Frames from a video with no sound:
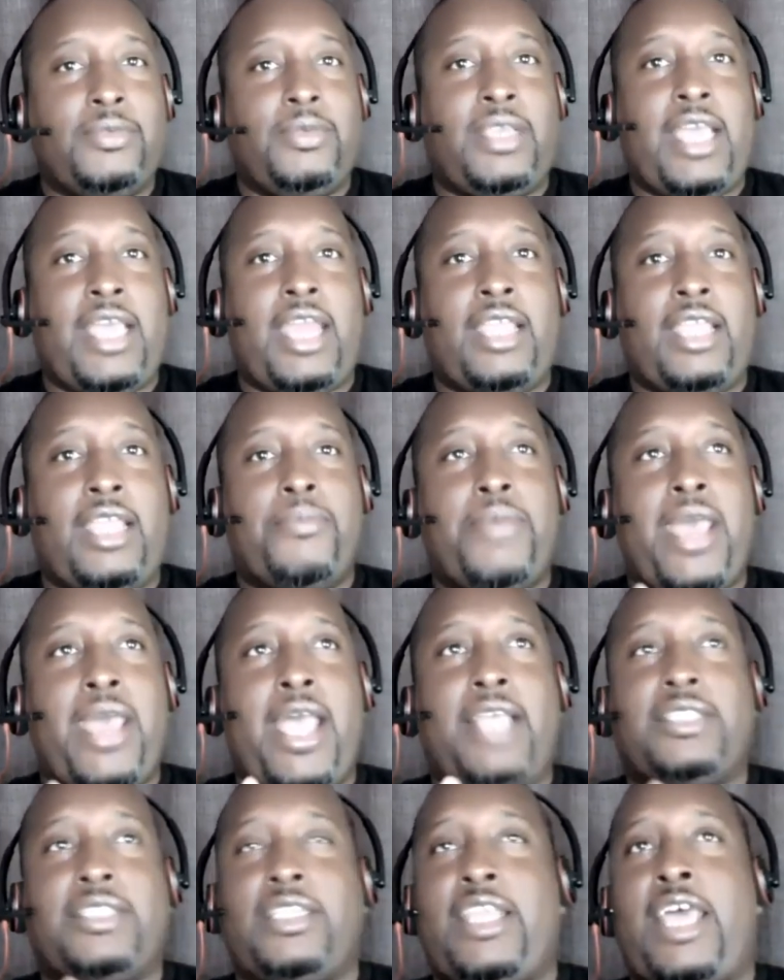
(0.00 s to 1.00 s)
we got to get
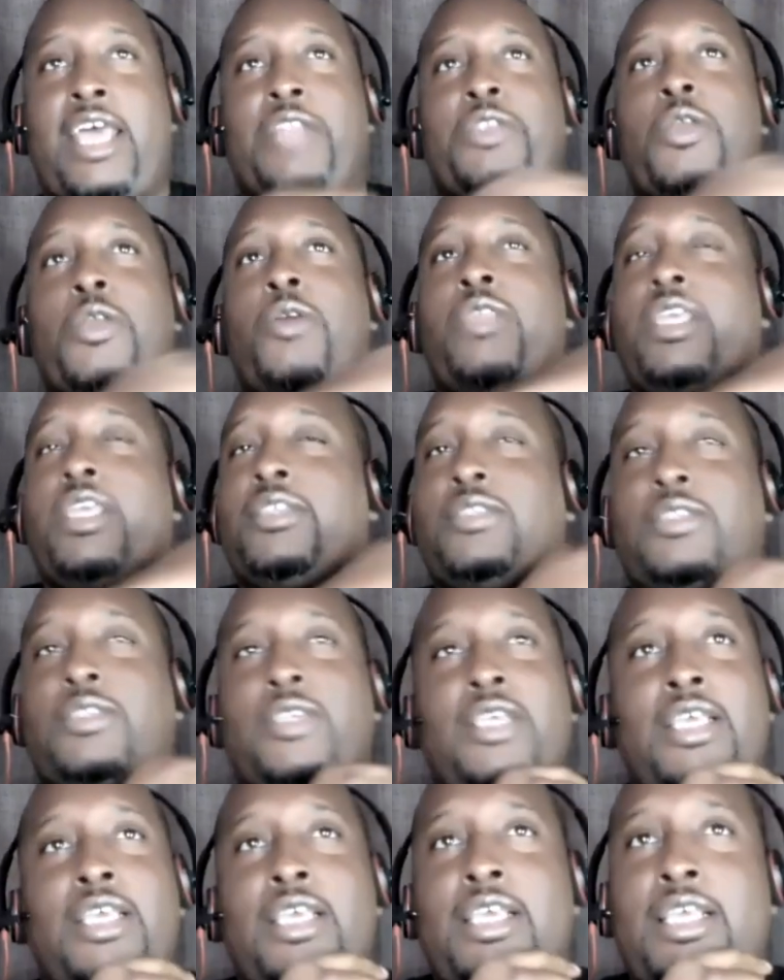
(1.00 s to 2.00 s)
past it Now i know that's